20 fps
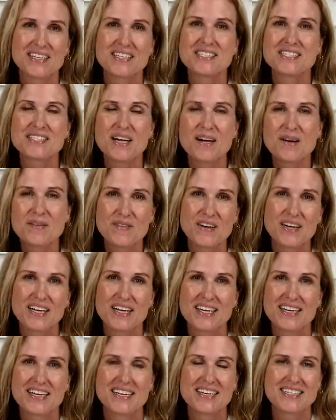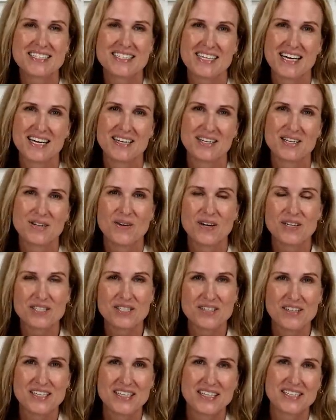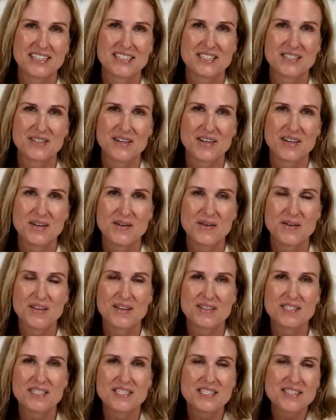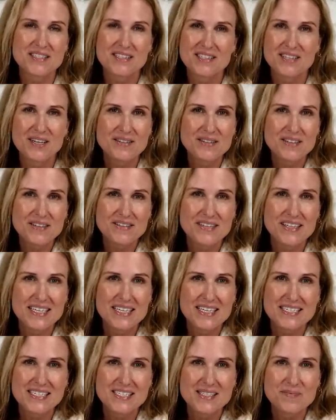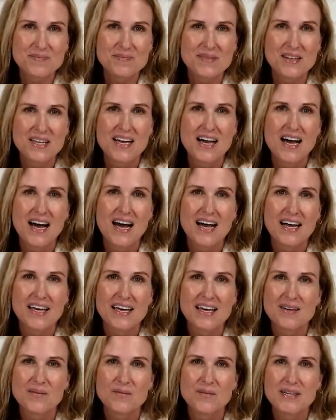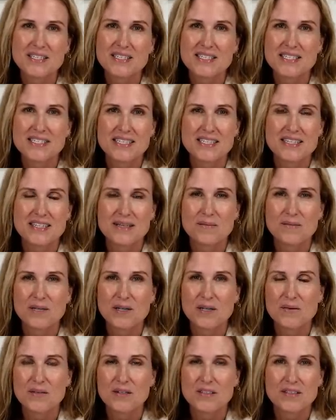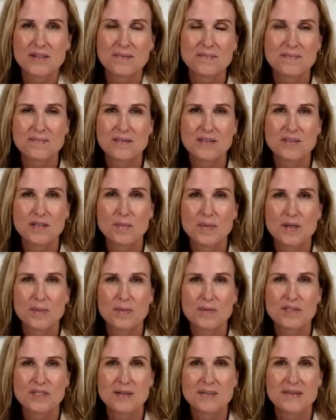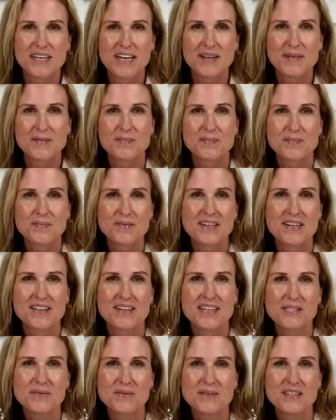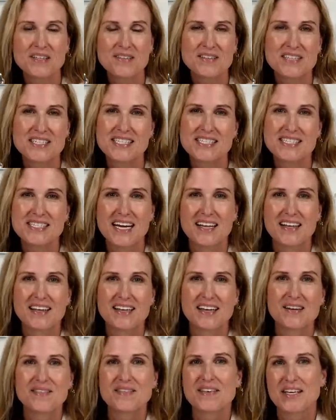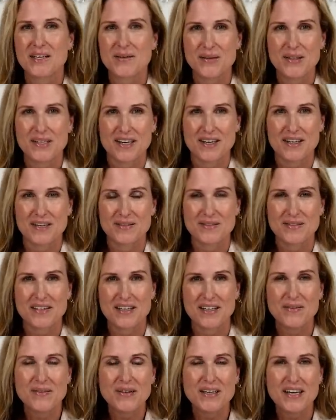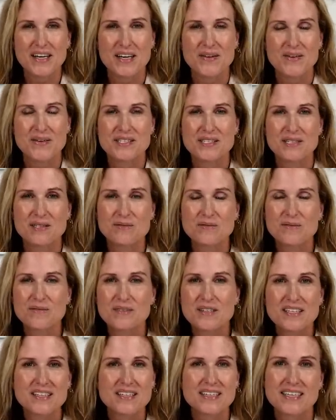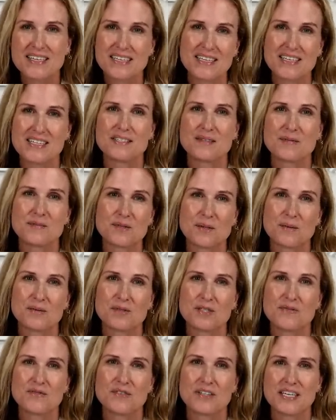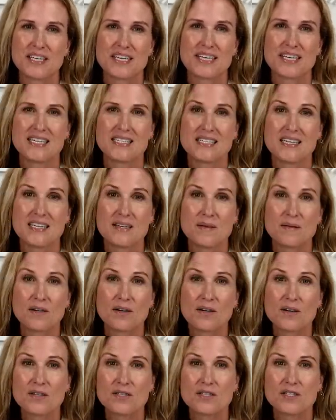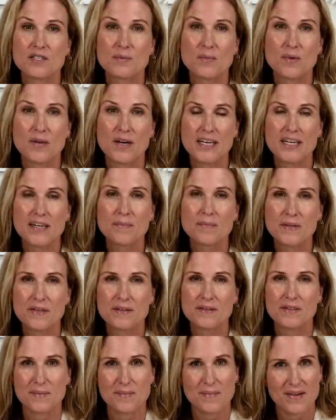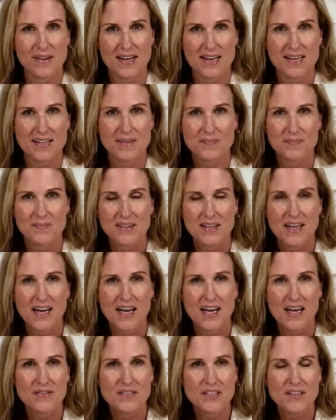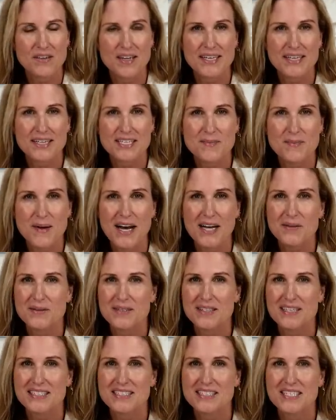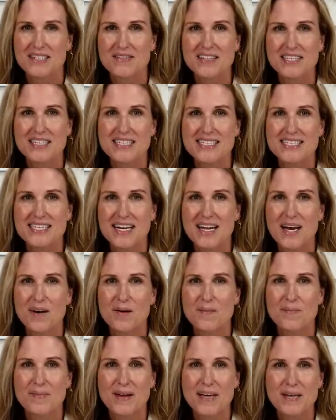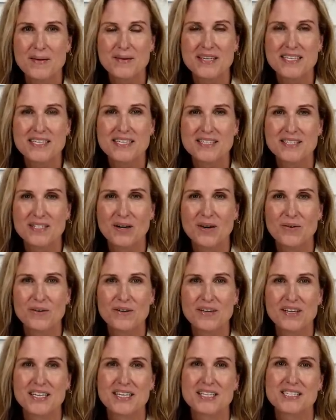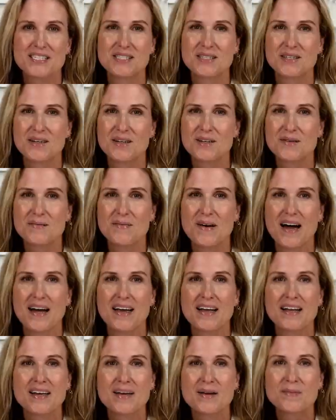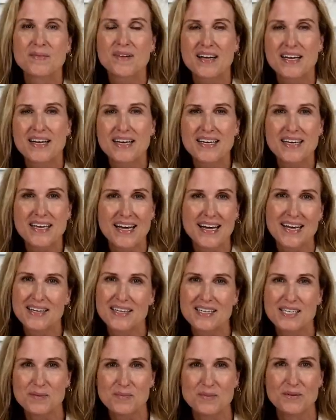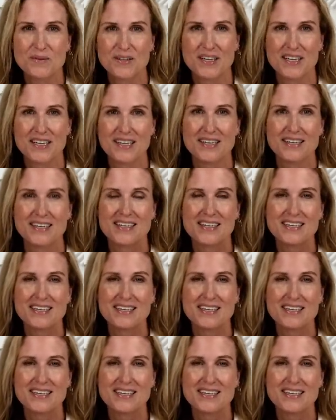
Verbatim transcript: It's so fun and exciting to watch our grandkids grow and just learn new things. I can't wait to see them grow into little people someday. That's one of the reasons I love KiwiCo. Kiwi is a really really neat subscription for kids that encourages brain building play. Every crate is packed with activities that help babies and older kids learn by playing and exploring.